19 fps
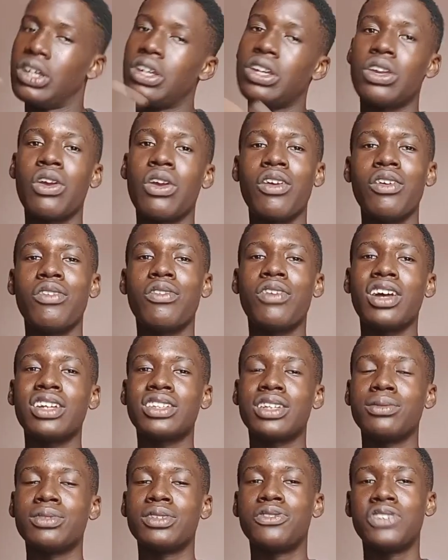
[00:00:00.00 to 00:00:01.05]
you've got
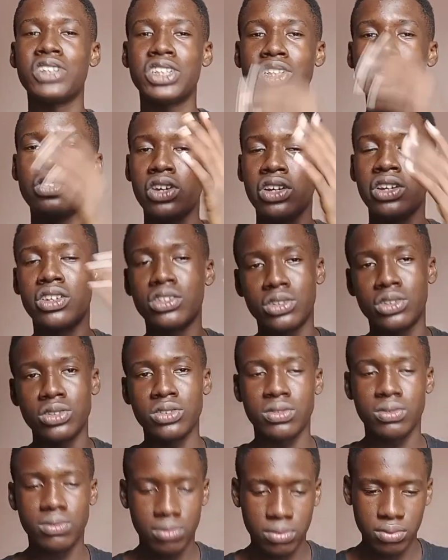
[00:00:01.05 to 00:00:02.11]
something fishy going on too.